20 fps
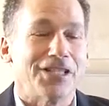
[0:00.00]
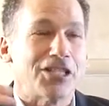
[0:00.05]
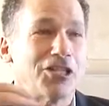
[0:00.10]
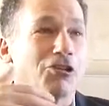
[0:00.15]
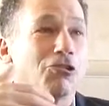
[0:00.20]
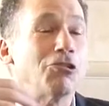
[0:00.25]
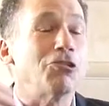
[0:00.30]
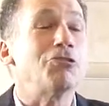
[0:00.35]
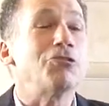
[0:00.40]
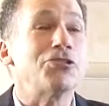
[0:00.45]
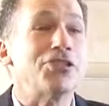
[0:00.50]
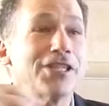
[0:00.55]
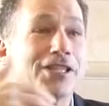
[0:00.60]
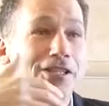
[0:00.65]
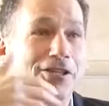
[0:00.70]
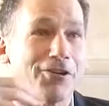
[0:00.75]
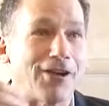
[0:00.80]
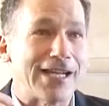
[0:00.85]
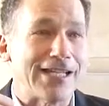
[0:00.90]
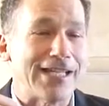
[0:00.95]
you know, losing
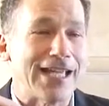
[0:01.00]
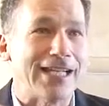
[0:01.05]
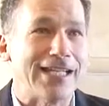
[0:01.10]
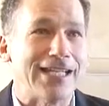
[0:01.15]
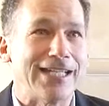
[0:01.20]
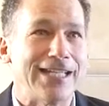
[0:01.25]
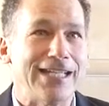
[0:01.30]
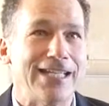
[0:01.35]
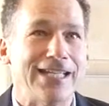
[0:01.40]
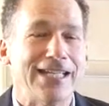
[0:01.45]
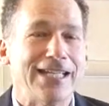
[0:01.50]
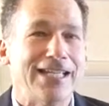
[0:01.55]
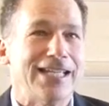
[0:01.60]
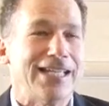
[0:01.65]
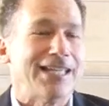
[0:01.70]
their identity.